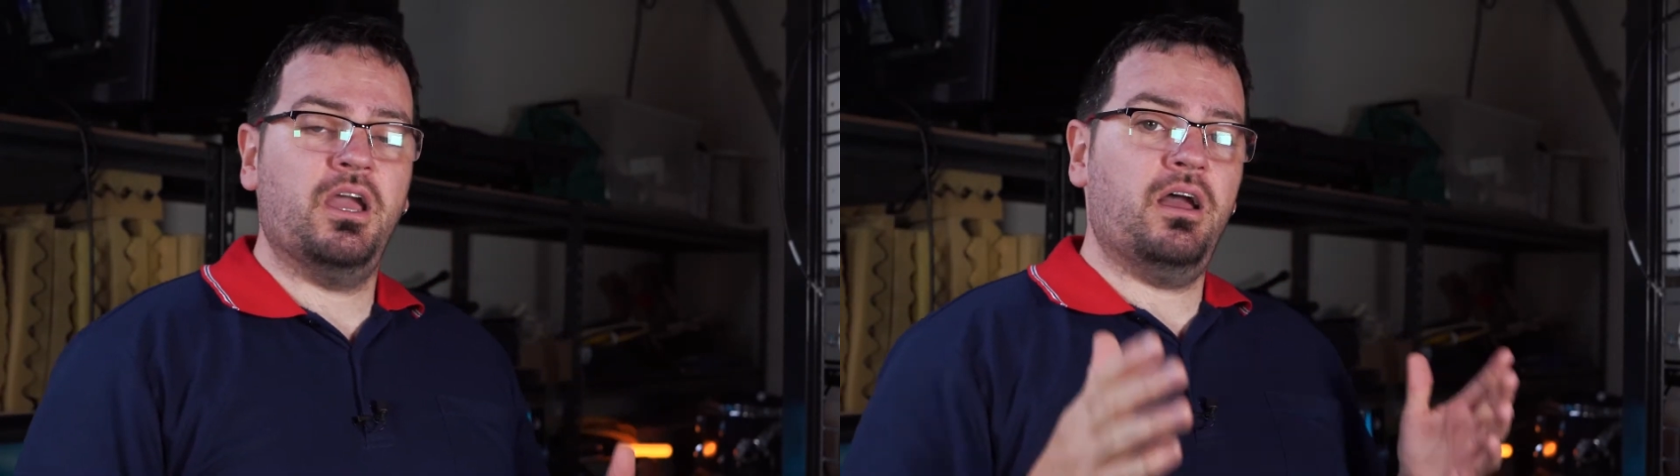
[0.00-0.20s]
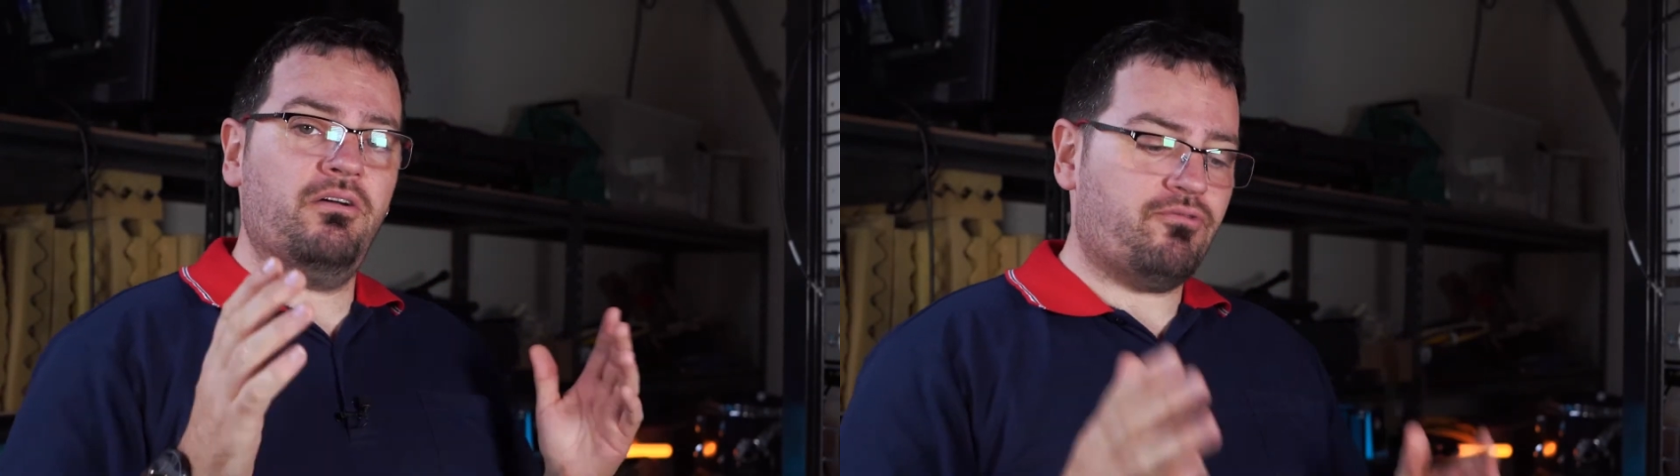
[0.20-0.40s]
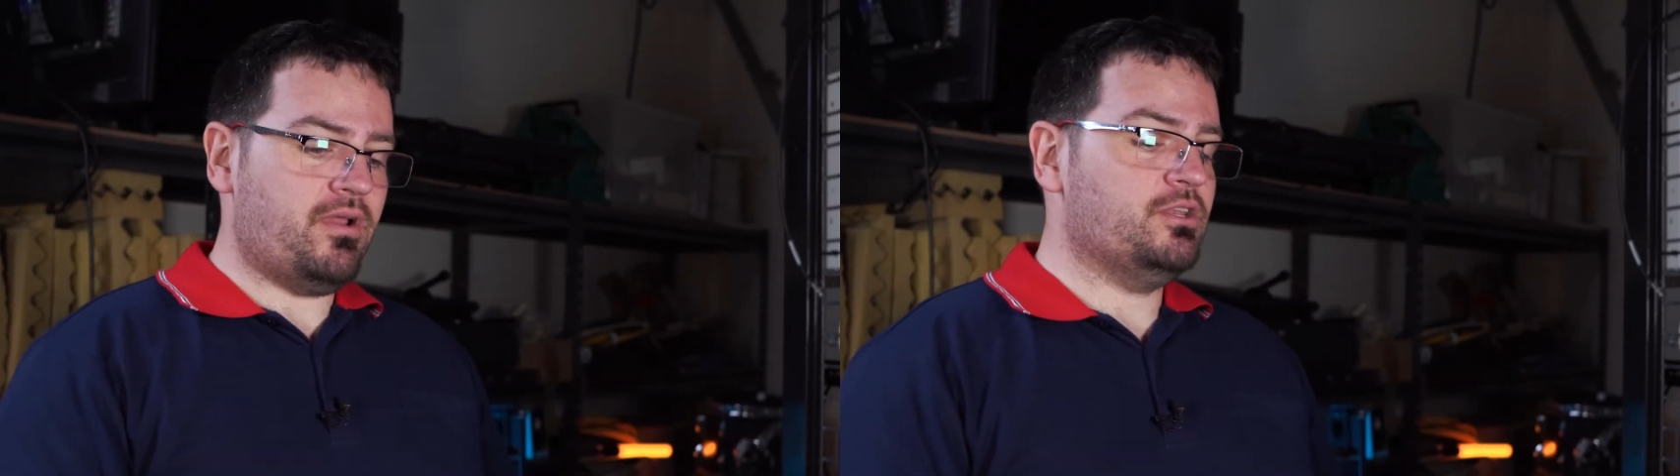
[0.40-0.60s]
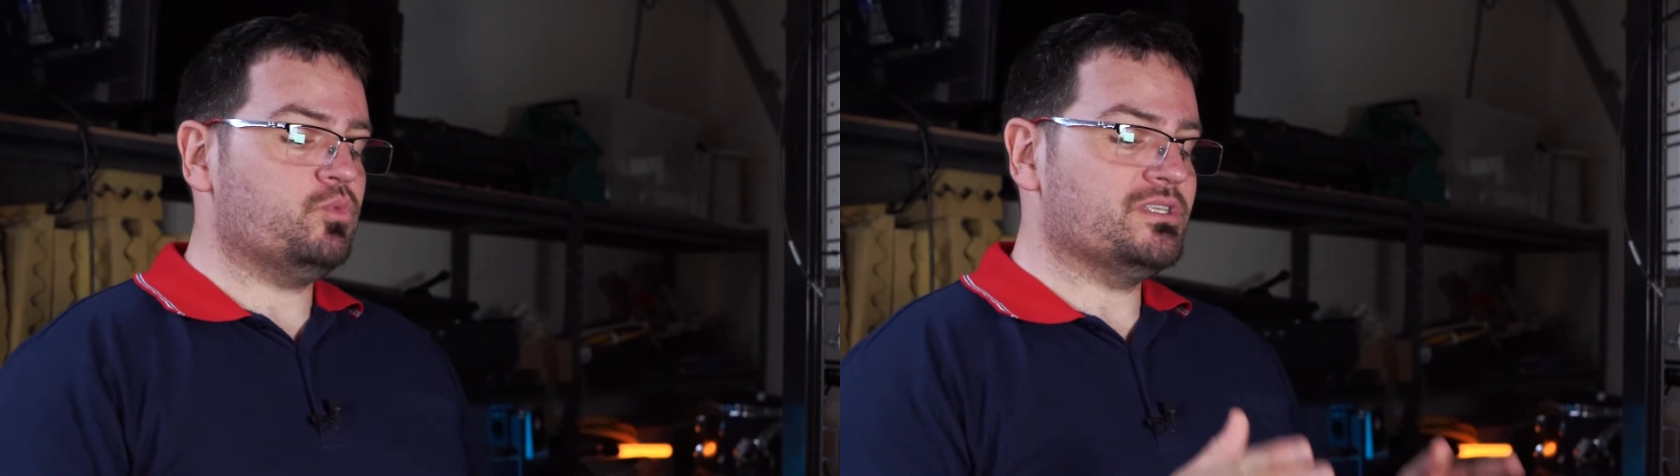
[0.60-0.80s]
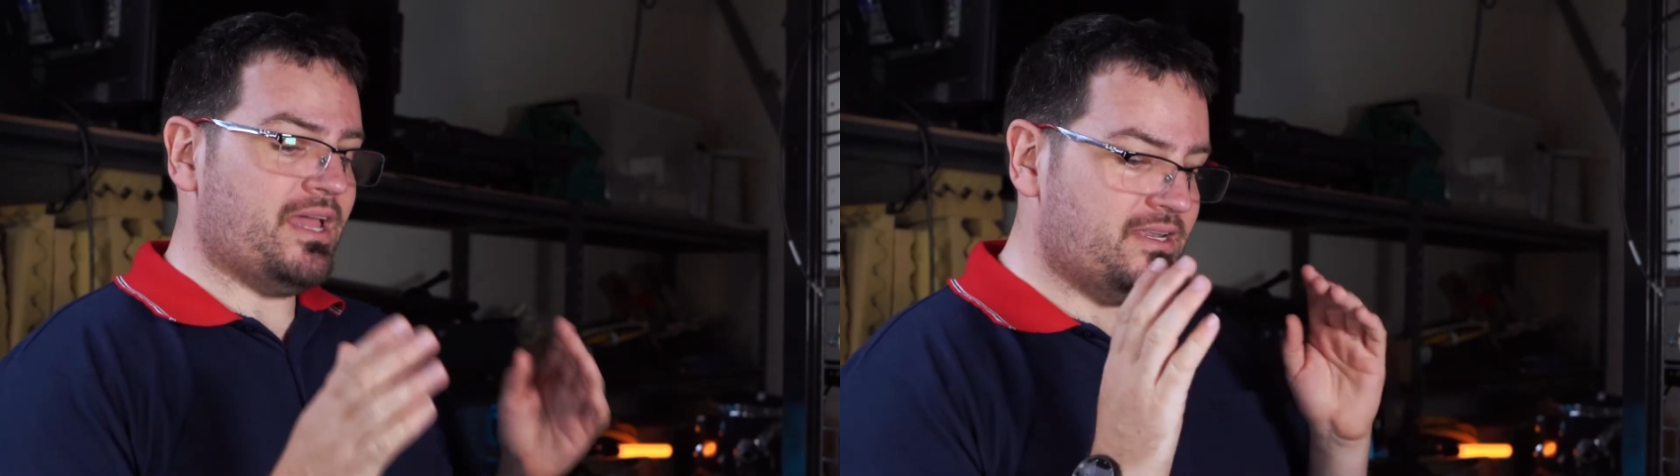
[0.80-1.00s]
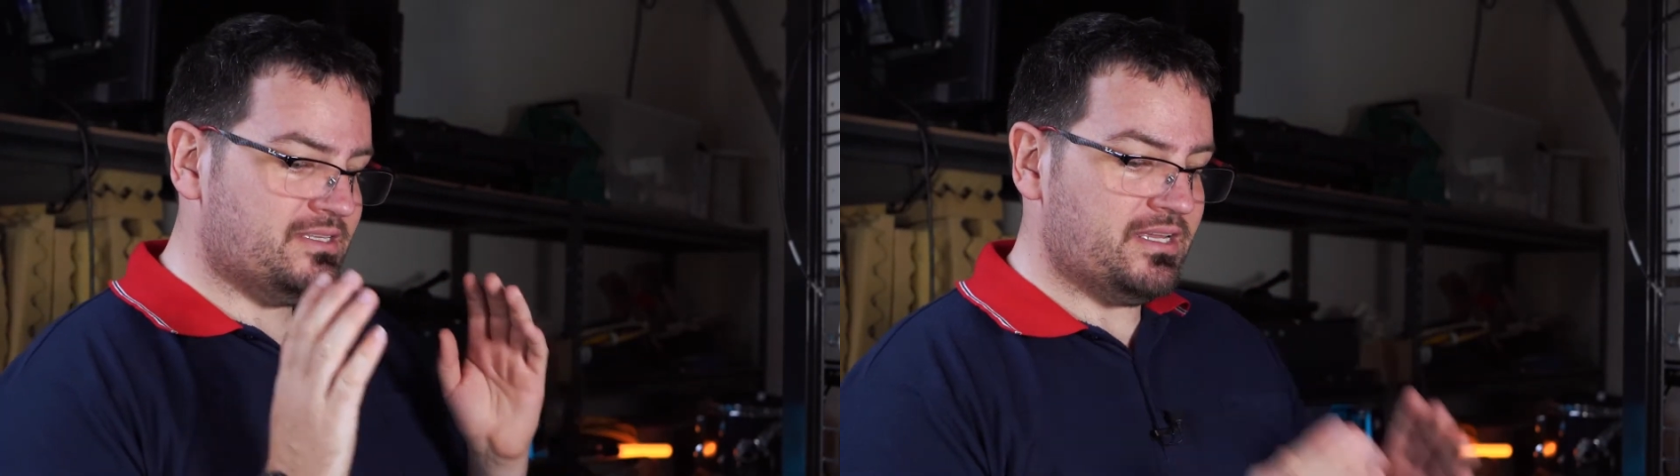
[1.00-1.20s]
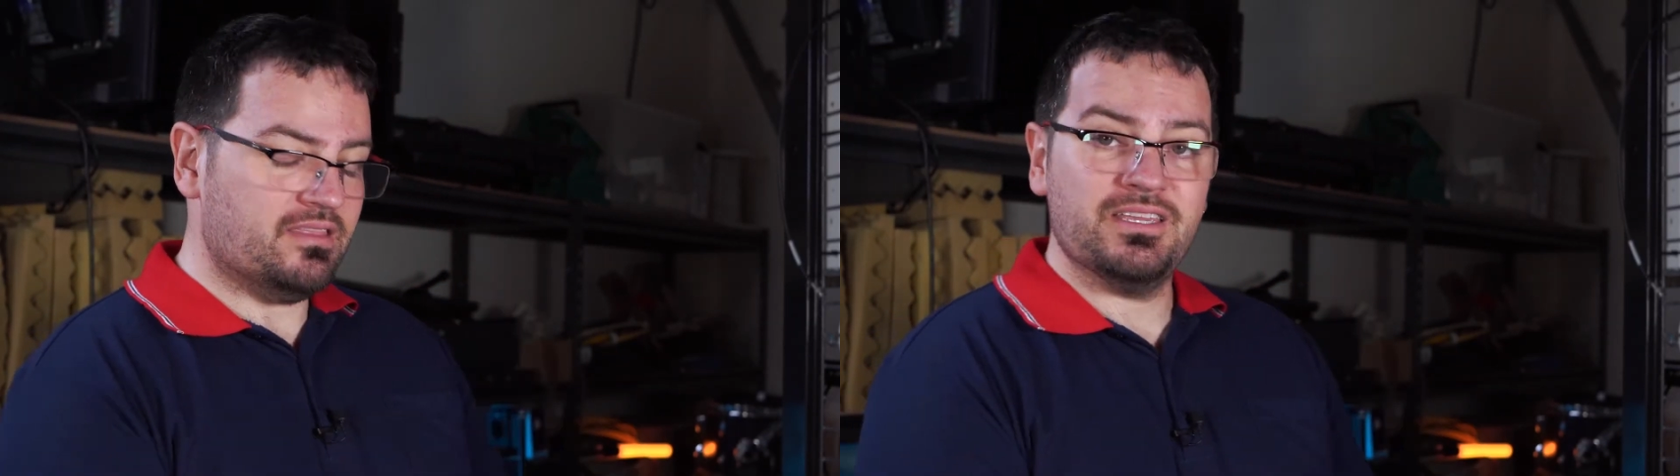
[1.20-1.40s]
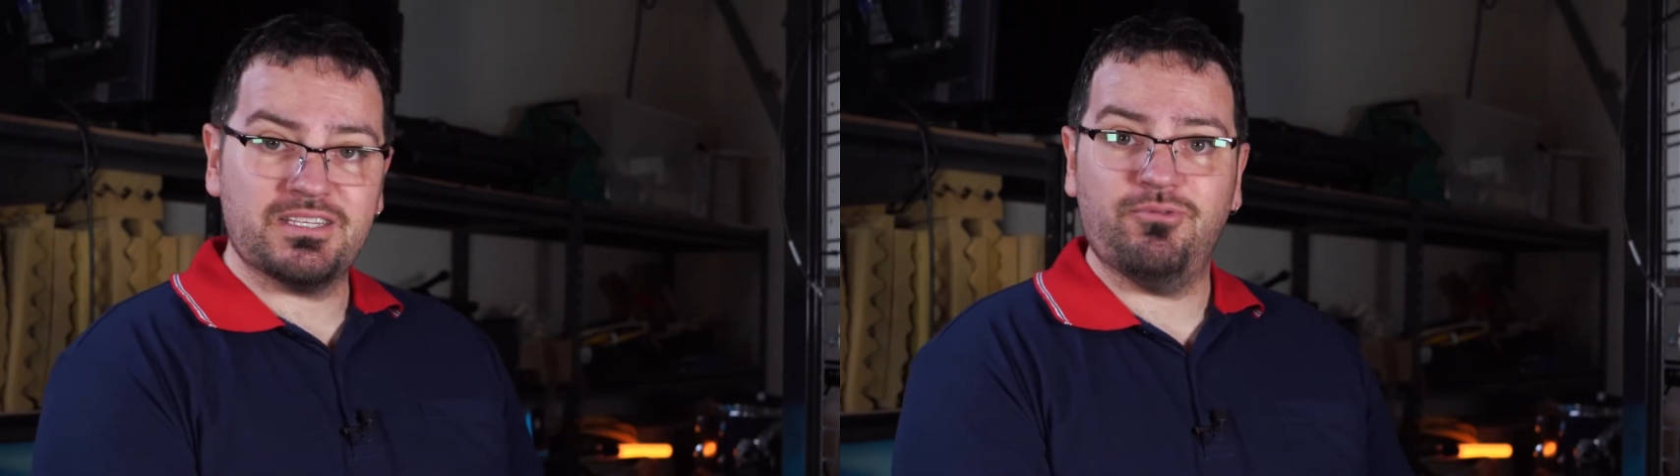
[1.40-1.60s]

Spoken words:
a friend was editing this